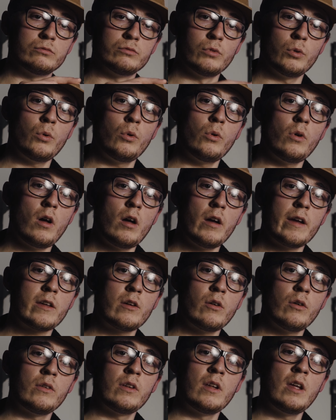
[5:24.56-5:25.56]
RAW
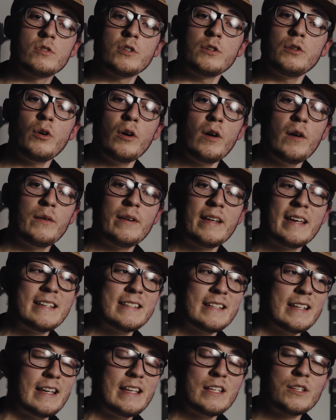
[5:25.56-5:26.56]
icon. So not only is
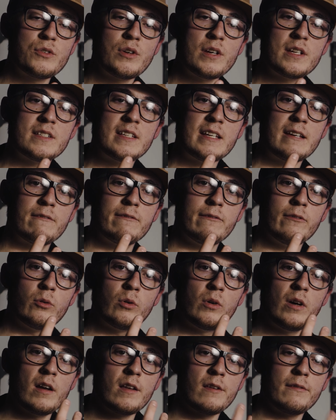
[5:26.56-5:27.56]
it interesting
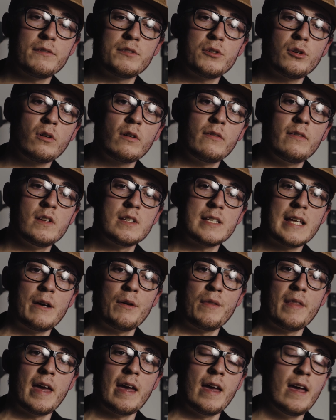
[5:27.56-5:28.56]
for us photographers
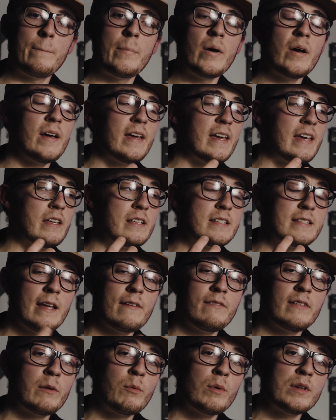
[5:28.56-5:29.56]
out there, but it is
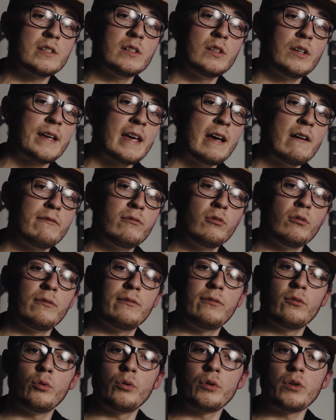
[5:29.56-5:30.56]
definitely one to look out
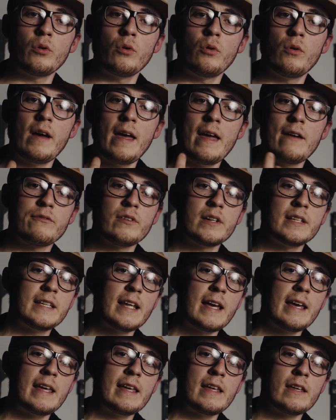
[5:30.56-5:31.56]
for your
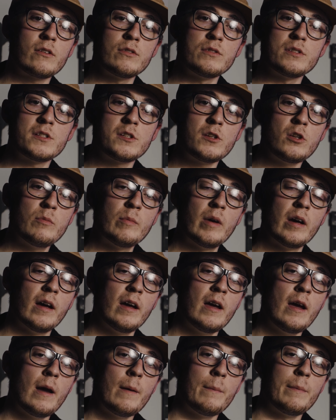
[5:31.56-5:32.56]
everyday consumer,
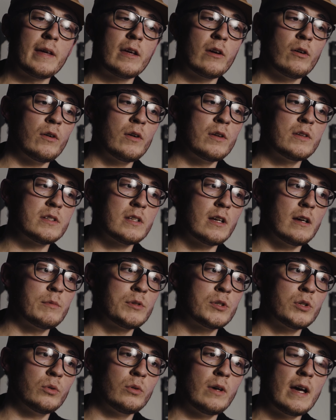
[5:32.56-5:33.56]
because I'm
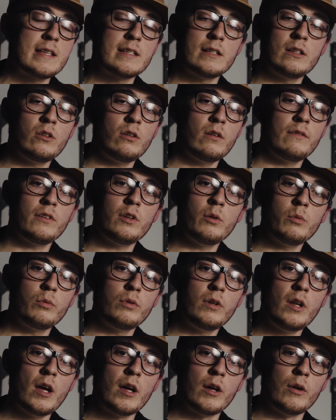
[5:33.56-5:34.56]
sure, as a lot of you will
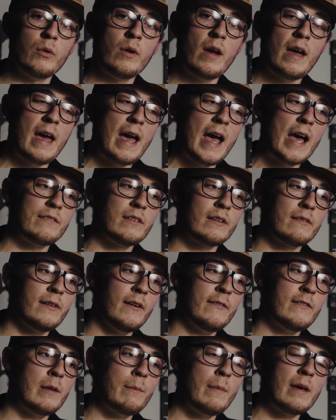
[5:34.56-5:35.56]
know, having
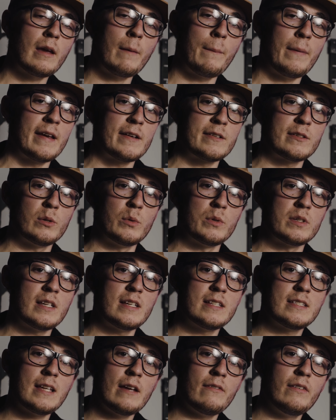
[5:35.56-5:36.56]
50 megapixels
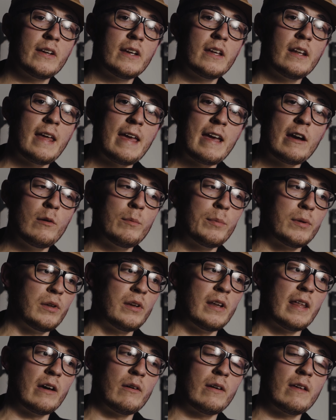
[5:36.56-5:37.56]
is definitely going to help you
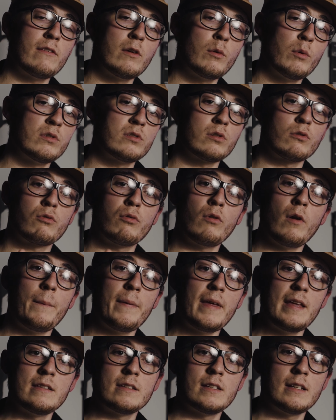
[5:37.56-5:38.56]
now if you want to crop
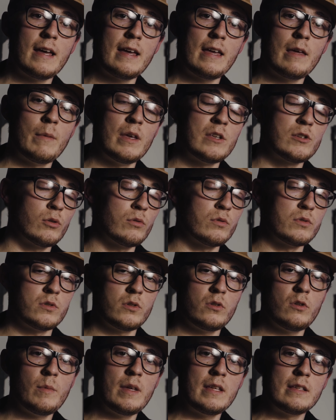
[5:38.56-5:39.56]
into that image or
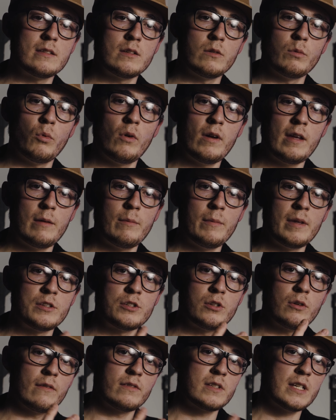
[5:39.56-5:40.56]
zoom into what image
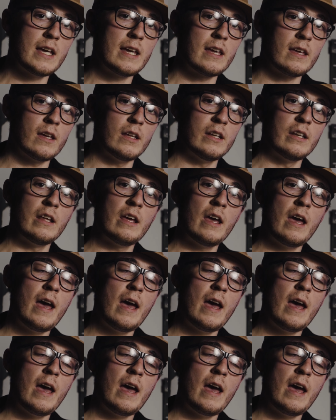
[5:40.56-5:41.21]
you have taken.